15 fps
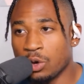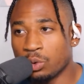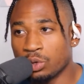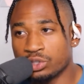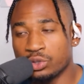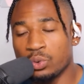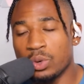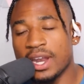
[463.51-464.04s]

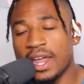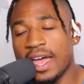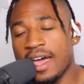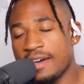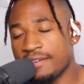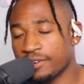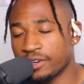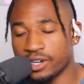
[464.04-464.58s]
will do
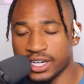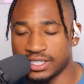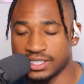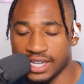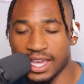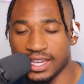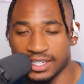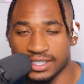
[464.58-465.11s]
whatever
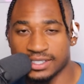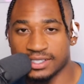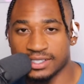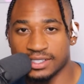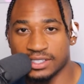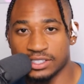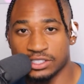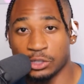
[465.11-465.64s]
it takes